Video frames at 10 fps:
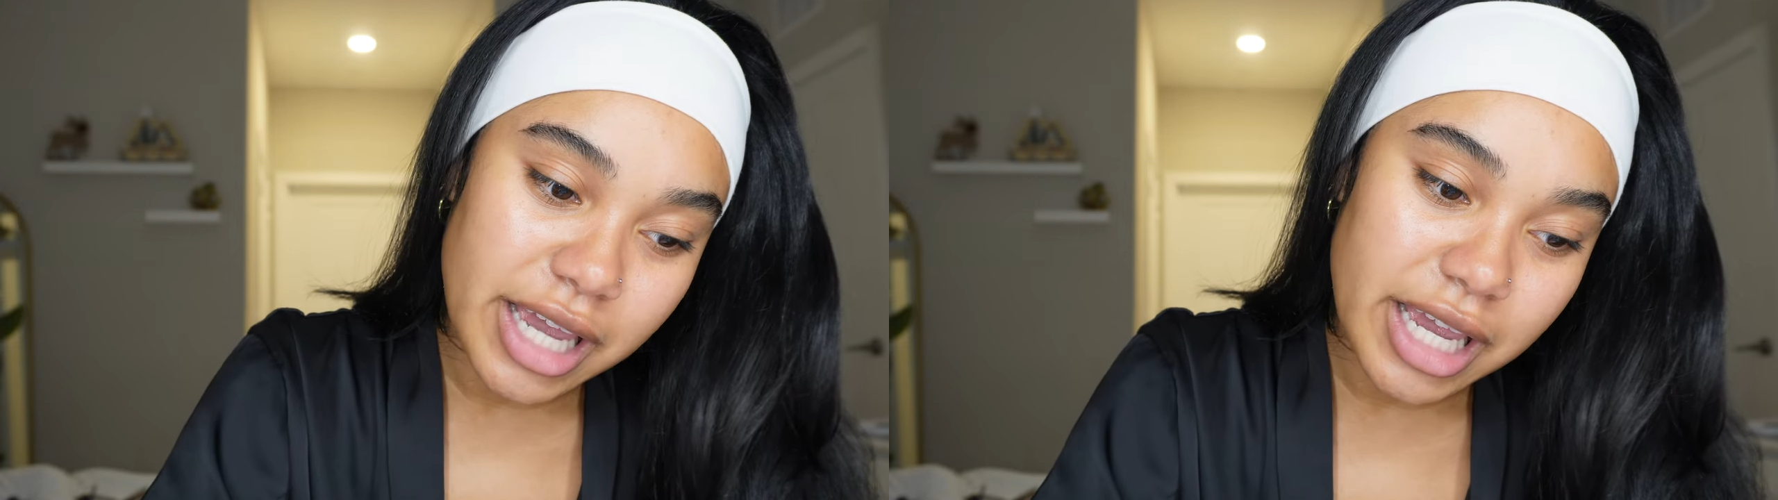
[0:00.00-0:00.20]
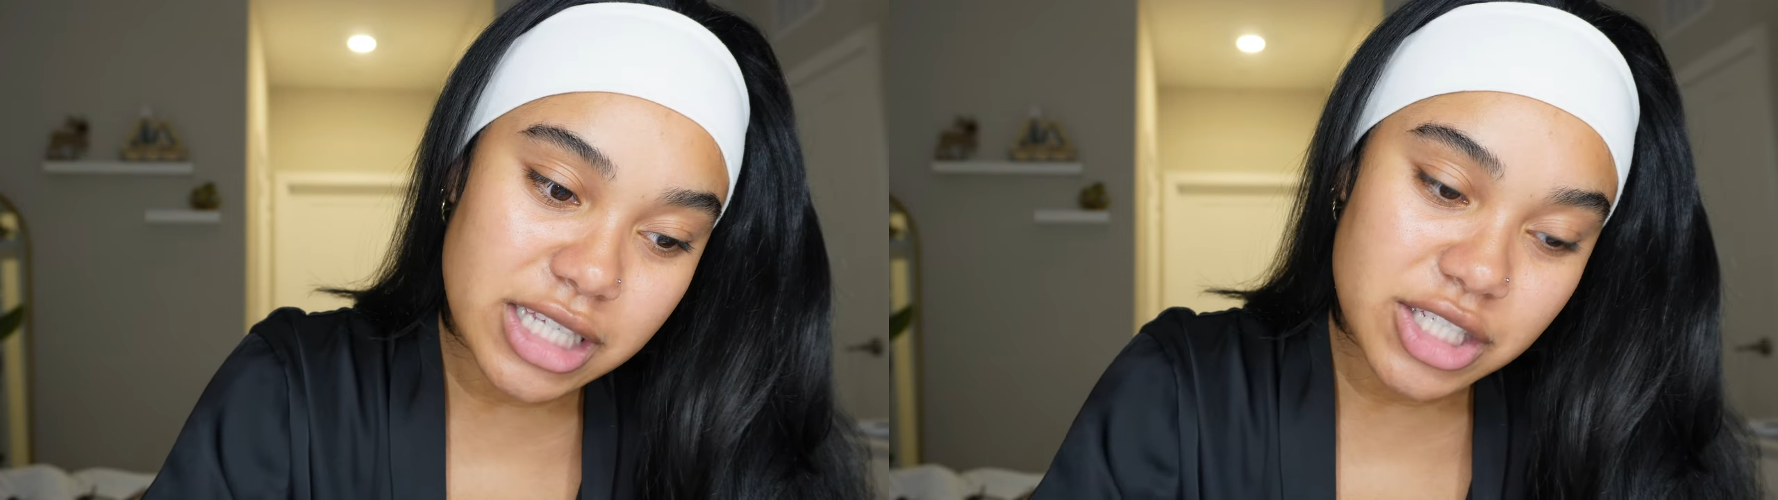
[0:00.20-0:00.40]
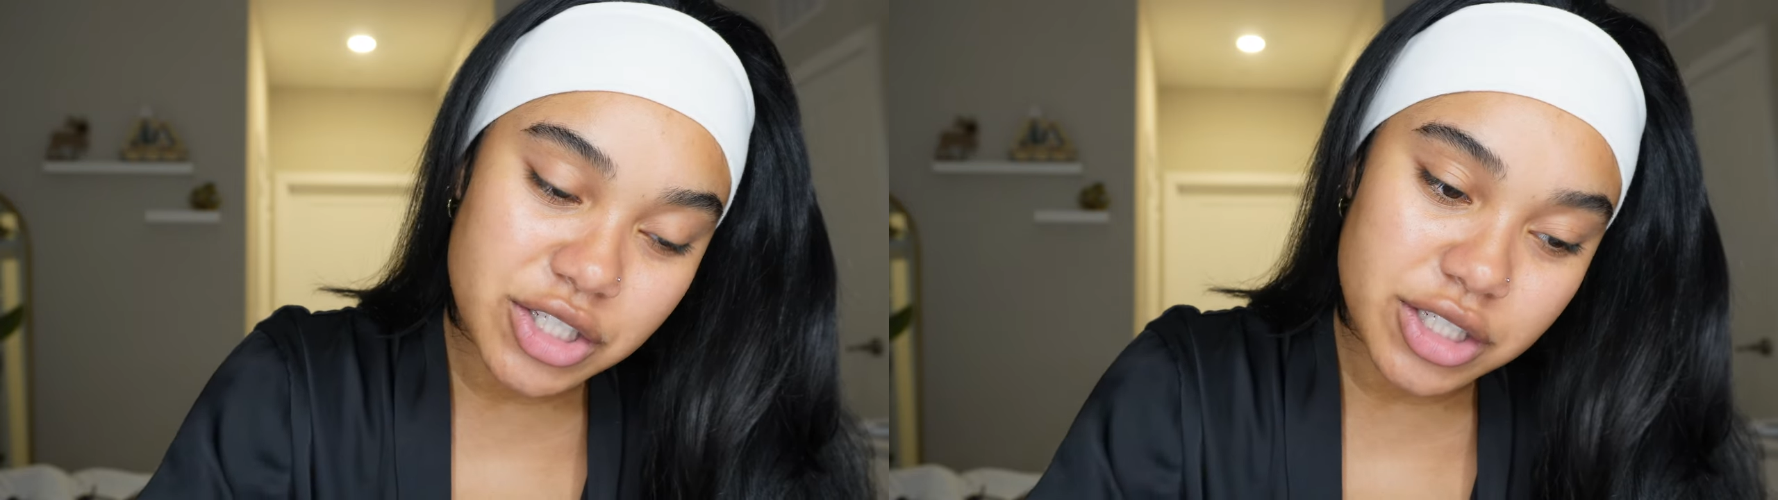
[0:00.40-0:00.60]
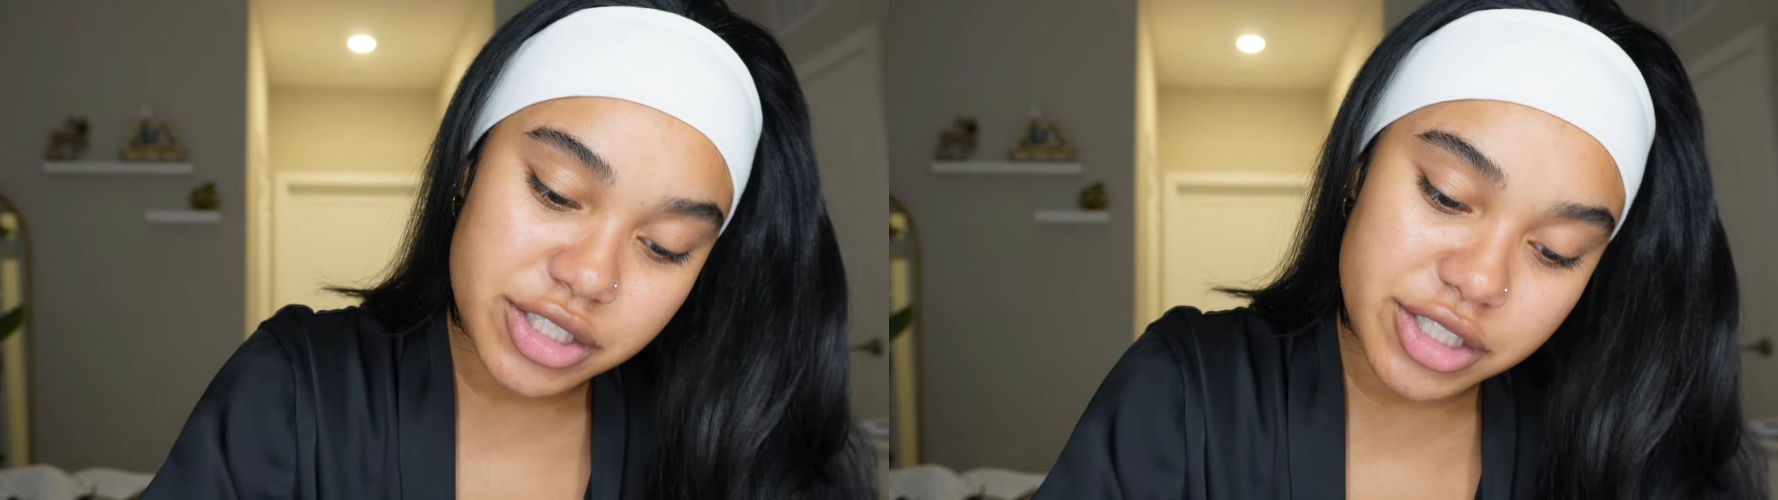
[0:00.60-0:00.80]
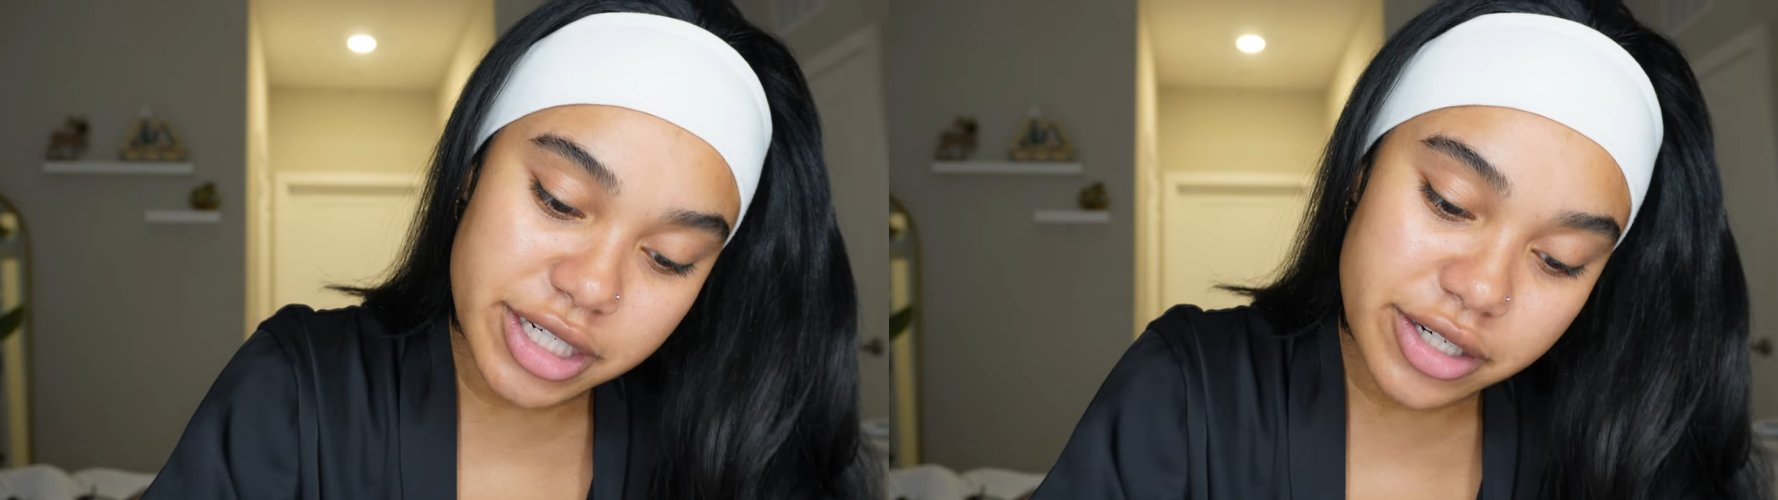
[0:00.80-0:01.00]
It's
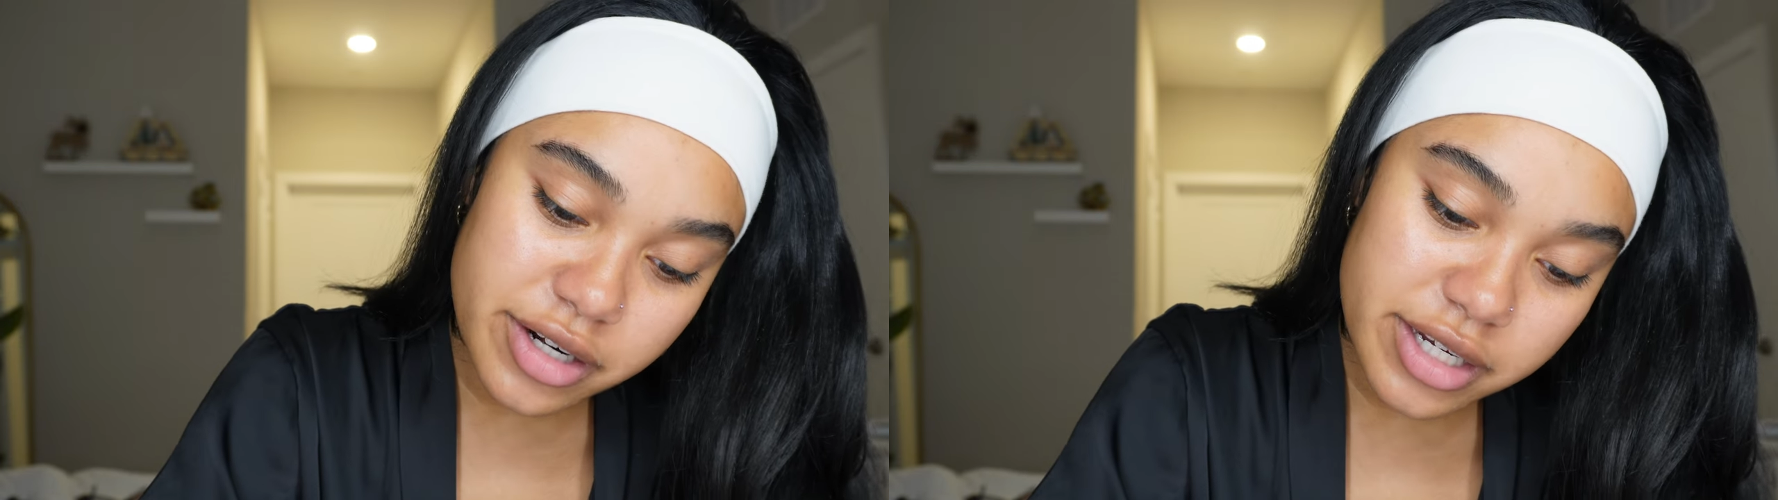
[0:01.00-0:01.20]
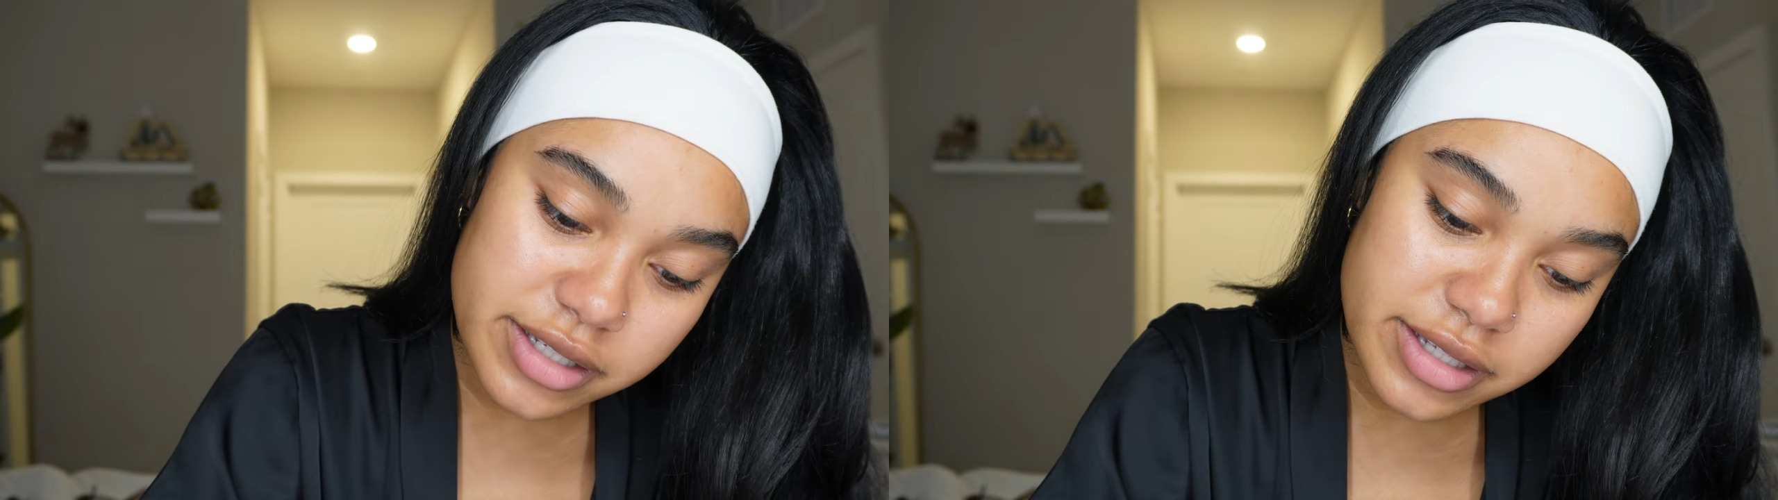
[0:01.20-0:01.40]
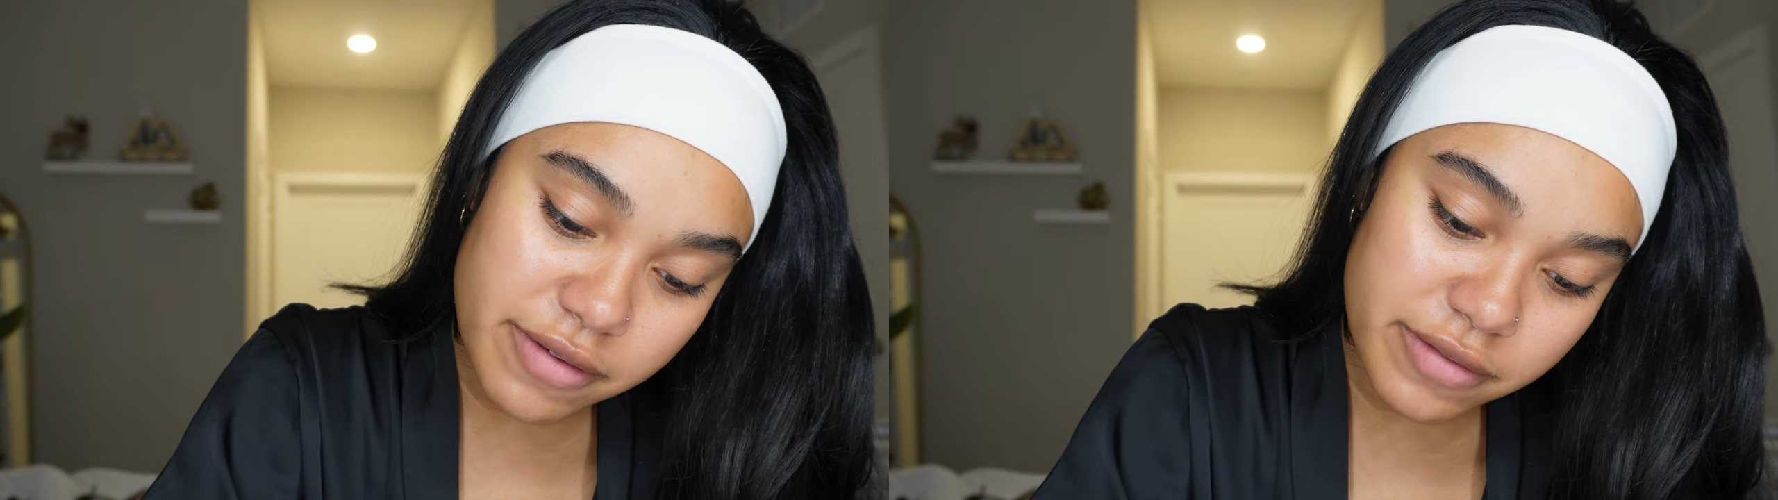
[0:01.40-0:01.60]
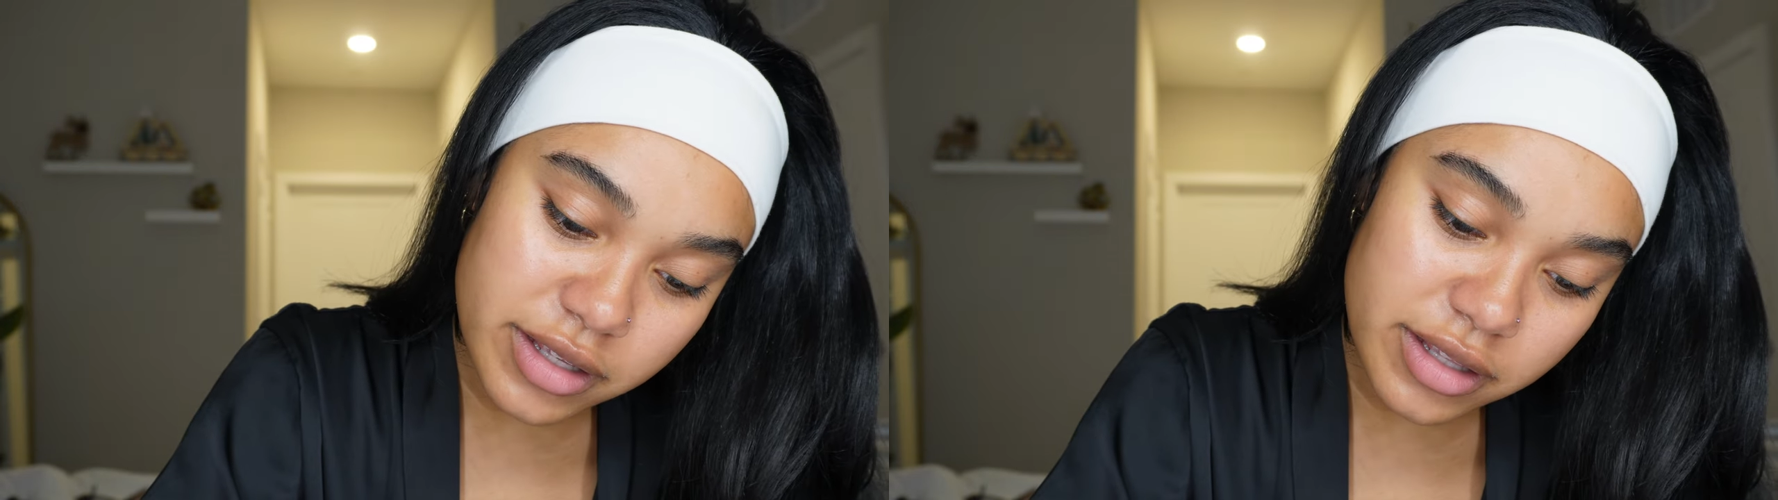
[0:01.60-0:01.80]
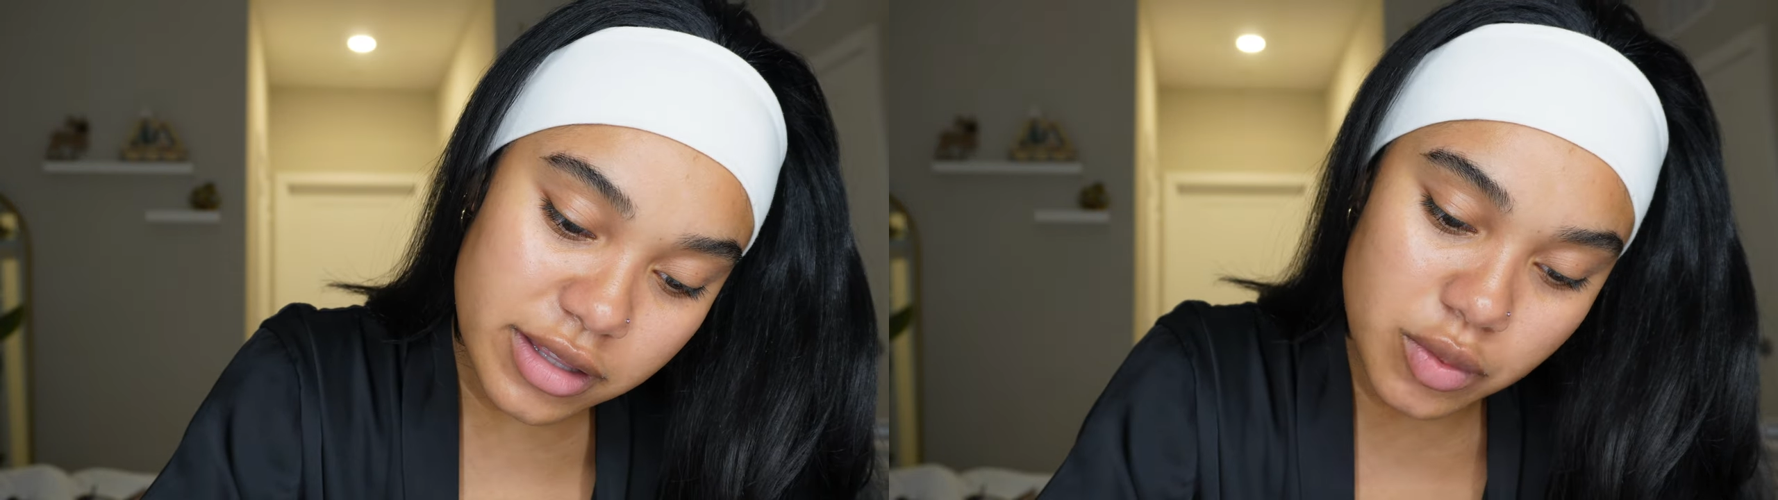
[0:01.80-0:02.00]
January
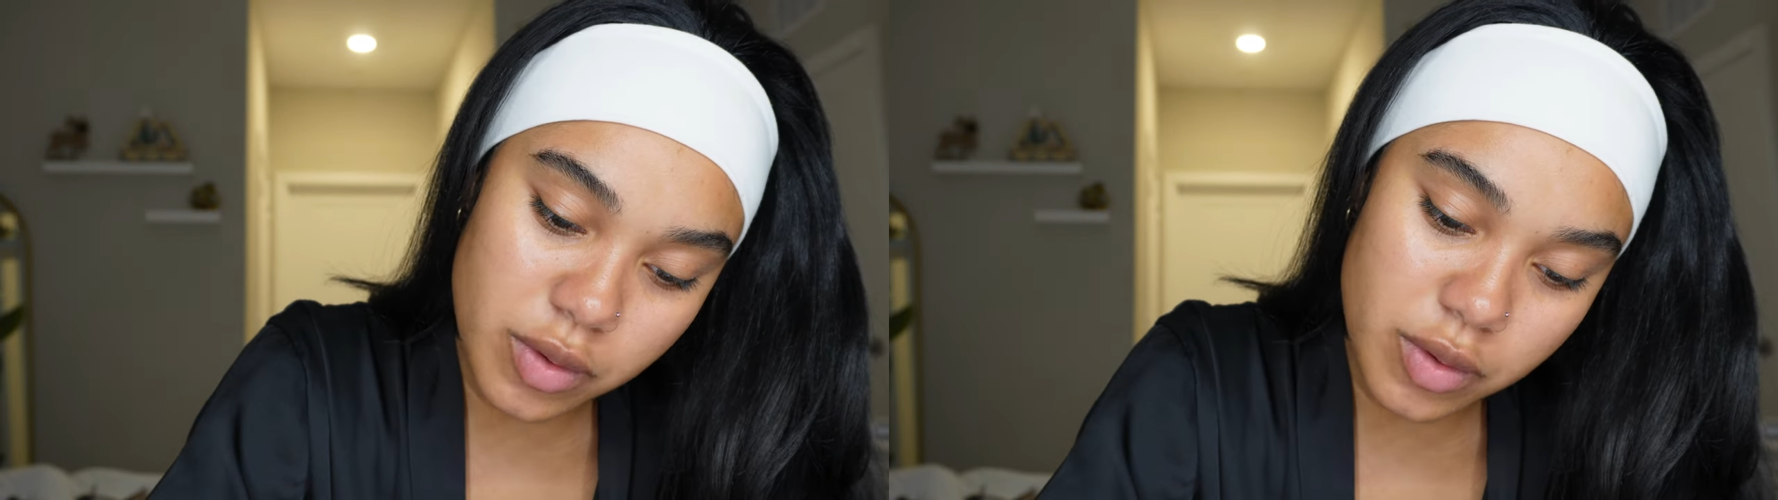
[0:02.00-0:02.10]
7th,